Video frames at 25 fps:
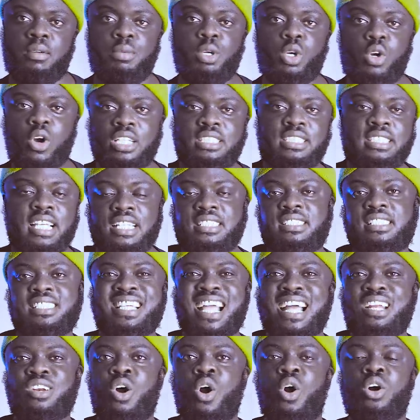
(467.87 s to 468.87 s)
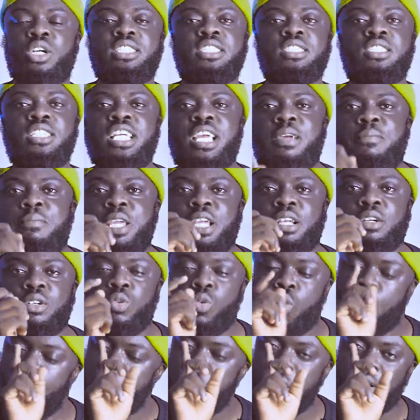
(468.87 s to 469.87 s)
Because that's the kind of origin, it
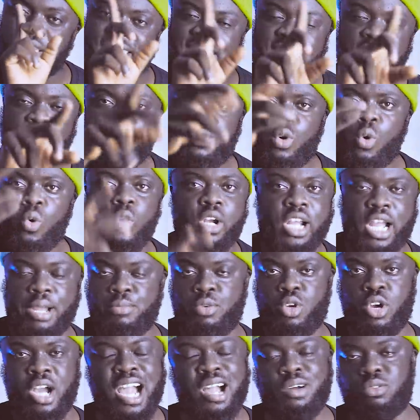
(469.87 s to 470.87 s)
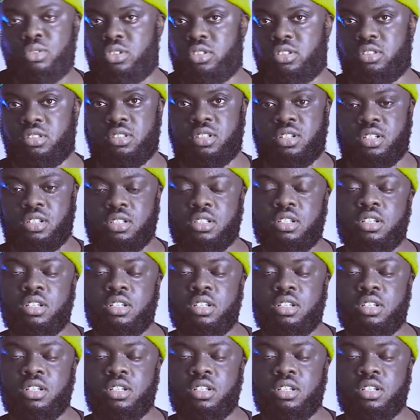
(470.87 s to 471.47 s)
be, Kobo self no will come your house.